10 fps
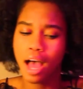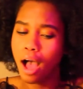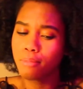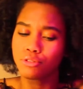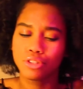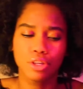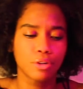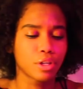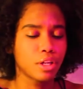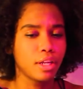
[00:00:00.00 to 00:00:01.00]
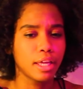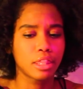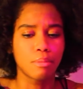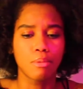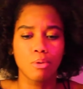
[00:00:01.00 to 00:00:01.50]
I'm just here to
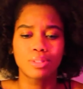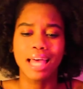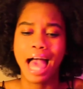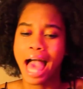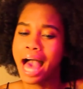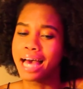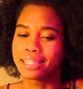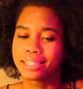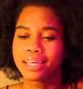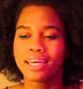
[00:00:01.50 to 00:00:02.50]
collect the most ass.